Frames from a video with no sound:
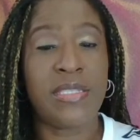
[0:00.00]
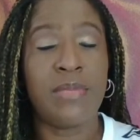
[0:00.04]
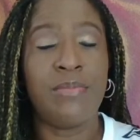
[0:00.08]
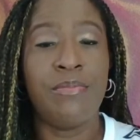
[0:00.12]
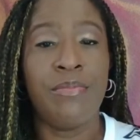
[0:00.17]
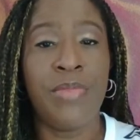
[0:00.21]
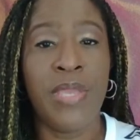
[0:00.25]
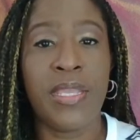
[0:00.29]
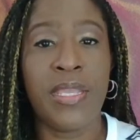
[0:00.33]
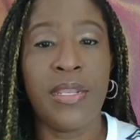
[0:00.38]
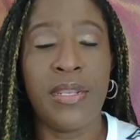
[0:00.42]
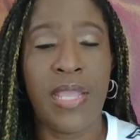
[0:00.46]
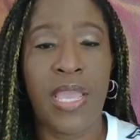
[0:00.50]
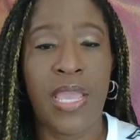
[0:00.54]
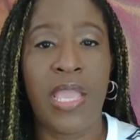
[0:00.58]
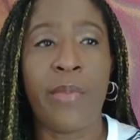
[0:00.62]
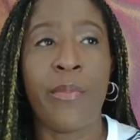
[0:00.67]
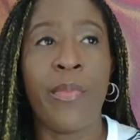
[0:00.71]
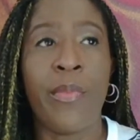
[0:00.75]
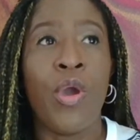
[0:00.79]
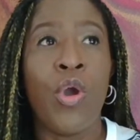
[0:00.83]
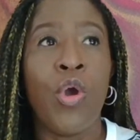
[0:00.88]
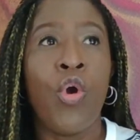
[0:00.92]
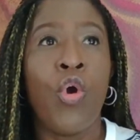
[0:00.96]
some big
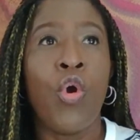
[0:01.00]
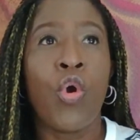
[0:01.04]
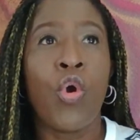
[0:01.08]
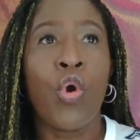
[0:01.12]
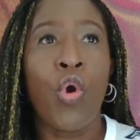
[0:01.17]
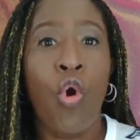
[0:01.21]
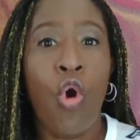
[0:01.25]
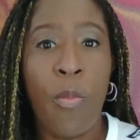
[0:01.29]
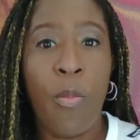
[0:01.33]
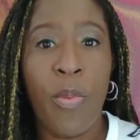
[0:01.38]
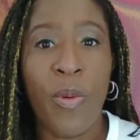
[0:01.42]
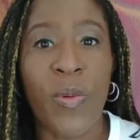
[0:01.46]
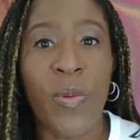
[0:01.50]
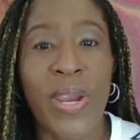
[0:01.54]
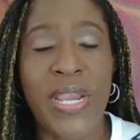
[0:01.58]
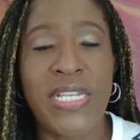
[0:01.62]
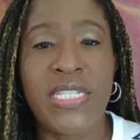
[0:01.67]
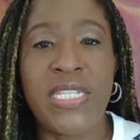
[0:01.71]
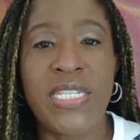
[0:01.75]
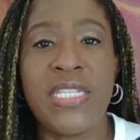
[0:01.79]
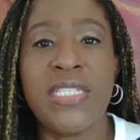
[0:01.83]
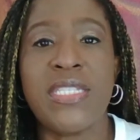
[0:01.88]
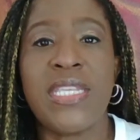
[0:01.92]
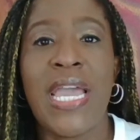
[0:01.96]
name
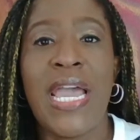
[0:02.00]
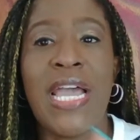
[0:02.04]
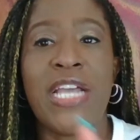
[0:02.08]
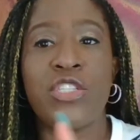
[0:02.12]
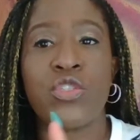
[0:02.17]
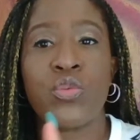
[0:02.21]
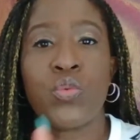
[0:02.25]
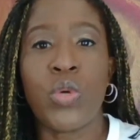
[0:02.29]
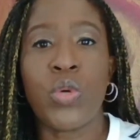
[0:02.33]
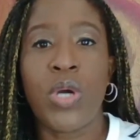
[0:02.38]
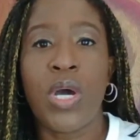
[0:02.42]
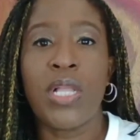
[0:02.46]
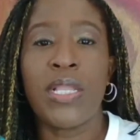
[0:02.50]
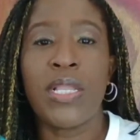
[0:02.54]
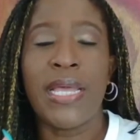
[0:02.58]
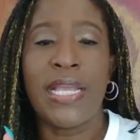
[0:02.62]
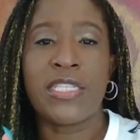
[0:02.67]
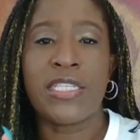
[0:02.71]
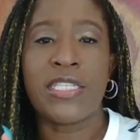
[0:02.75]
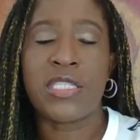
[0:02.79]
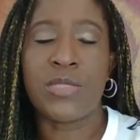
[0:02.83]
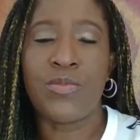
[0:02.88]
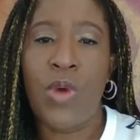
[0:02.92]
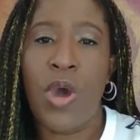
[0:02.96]
corporations as well
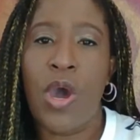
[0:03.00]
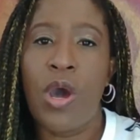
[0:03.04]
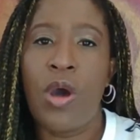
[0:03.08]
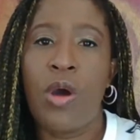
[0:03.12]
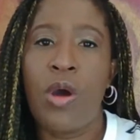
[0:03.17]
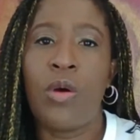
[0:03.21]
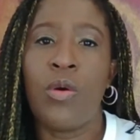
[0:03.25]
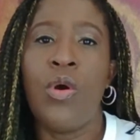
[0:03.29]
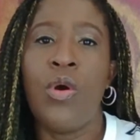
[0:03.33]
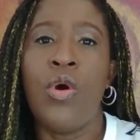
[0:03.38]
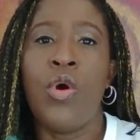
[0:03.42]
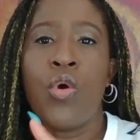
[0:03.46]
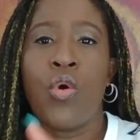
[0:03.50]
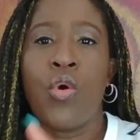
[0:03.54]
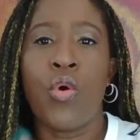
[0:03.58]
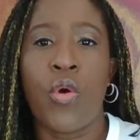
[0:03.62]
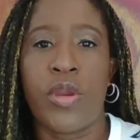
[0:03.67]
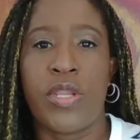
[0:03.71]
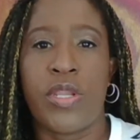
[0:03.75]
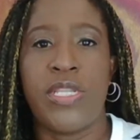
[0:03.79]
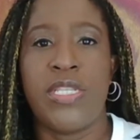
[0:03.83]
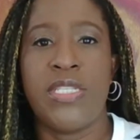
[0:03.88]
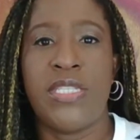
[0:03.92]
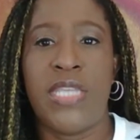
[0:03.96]
as small
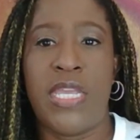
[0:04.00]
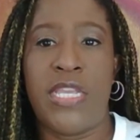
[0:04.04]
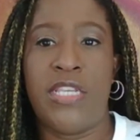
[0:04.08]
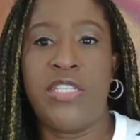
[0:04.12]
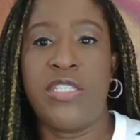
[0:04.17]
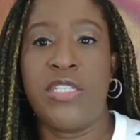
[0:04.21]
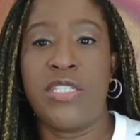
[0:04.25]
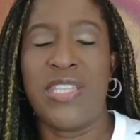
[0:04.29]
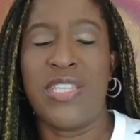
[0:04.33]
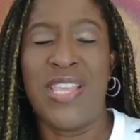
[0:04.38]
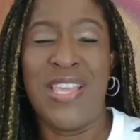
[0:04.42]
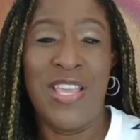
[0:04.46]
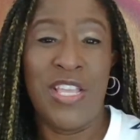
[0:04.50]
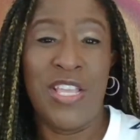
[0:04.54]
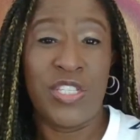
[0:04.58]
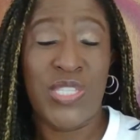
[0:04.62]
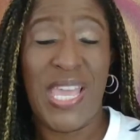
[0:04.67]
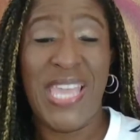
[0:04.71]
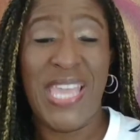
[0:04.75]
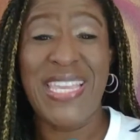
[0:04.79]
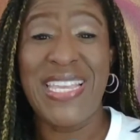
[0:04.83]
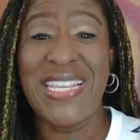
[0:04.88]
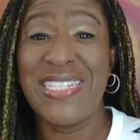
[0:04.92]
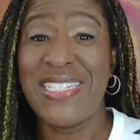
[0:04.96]
organizations.
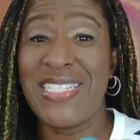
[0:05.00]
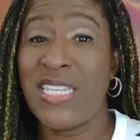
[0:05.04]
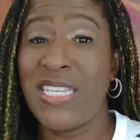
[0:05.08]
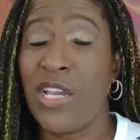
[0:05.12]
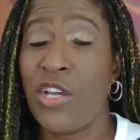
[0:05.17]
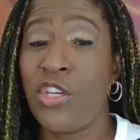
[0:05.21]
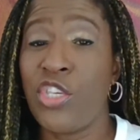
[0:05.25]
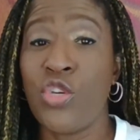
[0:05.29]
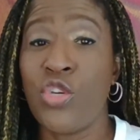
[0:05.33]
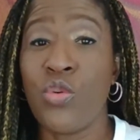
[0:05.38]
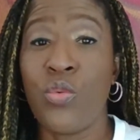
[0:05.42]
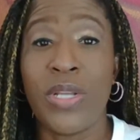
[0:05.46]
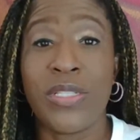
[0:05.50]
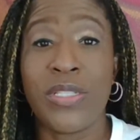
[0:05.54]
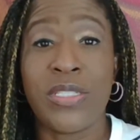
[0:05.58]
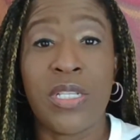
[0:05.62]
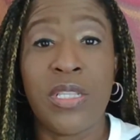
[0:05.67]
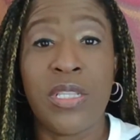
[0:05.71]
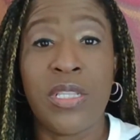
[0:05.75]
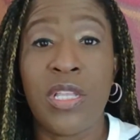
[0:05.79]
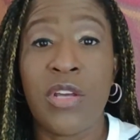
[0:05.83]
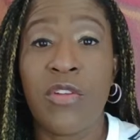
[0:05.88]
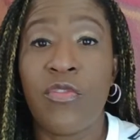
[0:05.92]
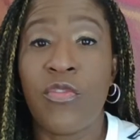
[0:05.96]
So I can tell you what to
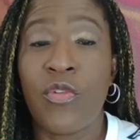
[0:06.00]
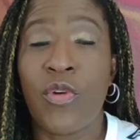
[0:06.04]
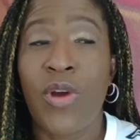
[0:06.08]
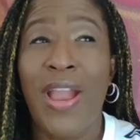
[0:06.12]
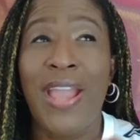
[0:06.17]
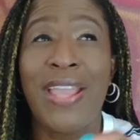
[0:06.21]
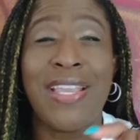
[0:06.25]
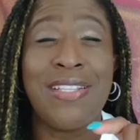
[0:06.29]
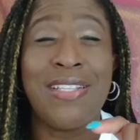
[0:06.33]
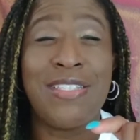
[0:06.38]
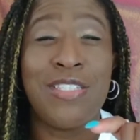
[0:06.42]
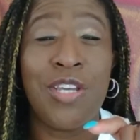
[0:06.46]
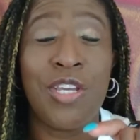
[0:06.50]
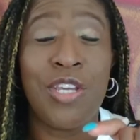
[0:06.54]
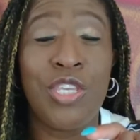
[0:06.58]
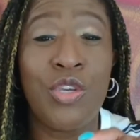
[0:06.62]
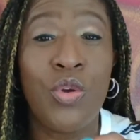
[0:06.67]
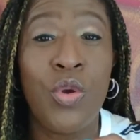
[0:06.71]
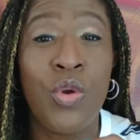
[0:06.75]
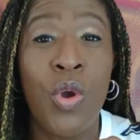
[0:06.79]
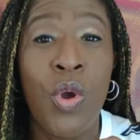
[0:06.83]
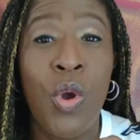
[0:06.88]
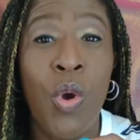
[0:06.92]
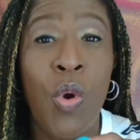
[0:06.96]
look for. I can tell
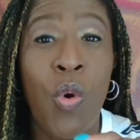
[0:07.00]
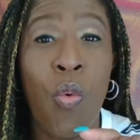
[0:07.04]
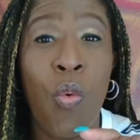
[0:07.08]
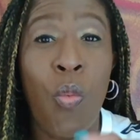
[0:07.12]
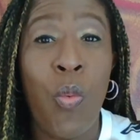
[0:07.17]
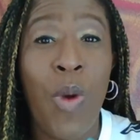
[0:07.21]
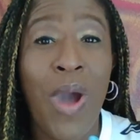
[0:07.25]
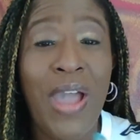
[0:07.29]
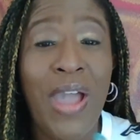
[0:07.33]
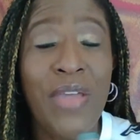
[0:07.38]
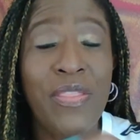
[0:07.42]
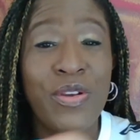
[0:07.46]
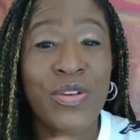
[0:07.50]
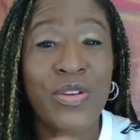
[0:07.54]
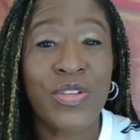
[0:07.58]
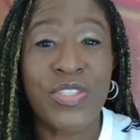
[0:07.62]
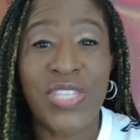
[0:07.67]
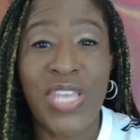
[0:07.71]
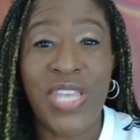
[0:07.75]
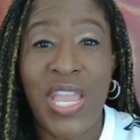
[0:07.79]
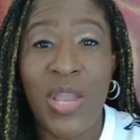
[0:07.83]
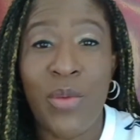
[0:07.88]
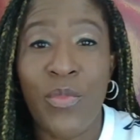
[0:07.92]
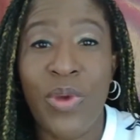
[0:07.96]
you why they're
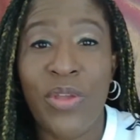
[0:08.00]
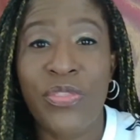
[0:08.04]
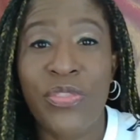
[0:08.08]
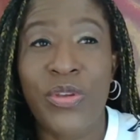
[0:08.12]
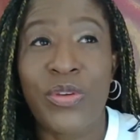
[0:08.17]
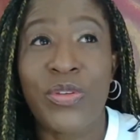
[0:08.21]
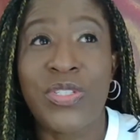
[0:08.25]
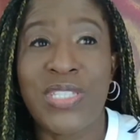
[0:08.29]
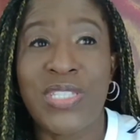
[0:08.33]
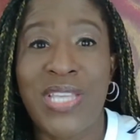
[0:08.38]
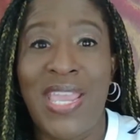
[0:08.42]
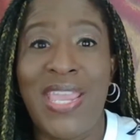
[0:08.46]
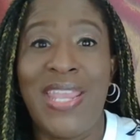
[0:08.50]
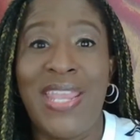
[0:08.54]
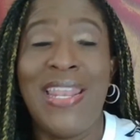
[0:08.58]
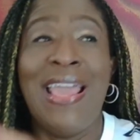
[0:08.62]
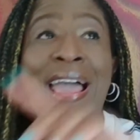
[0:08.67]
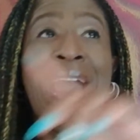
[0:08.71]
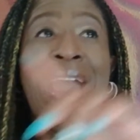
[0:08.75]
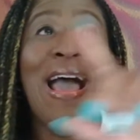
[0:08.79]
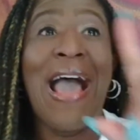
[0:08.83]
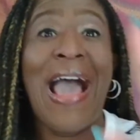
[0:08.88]
saying what they're saying.